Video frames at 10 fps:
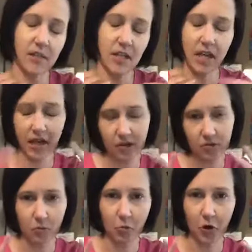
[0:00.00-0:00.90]
the neck,
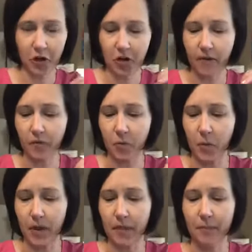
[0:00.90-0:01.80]
where you're comfortable
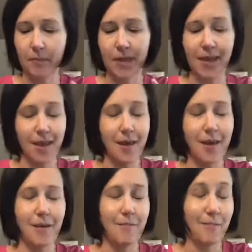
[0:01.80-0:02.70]
with.
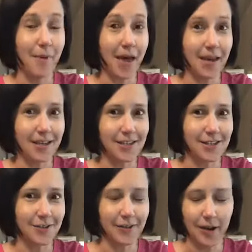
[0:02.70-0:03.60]
Body
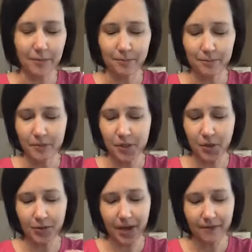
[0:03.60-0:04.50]
scrub.
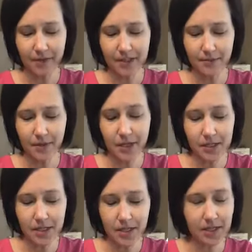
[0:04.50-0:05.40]
So we have this
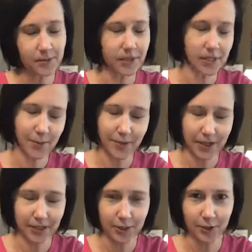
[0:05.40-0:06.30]
amazing espresso
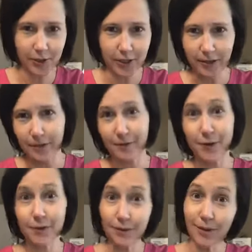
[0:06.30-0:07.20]
body scrub. If
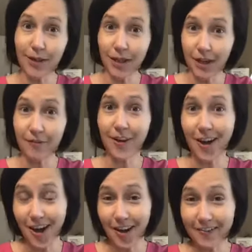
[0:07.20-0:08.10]
you love
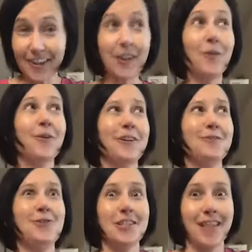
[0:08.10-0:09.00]
coffee or
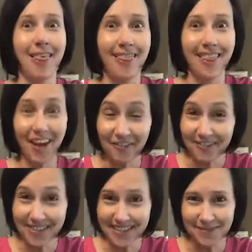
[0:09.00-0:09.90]
you just love
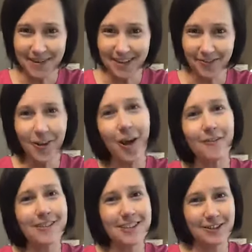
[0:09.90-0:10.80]
the smell of
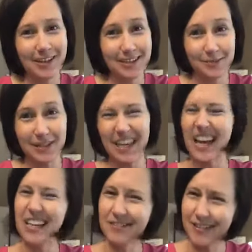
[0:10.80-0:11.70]
coffee, so that's me.
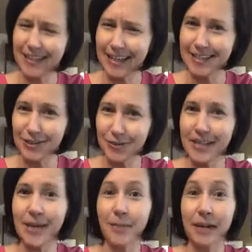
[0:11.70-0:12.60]
I don't really like to
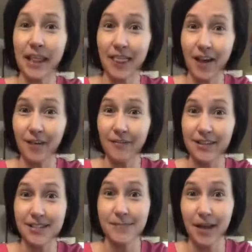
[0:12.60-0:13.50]
drink it, but I love the
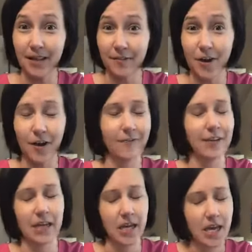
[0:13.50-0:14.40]
smell of coffee.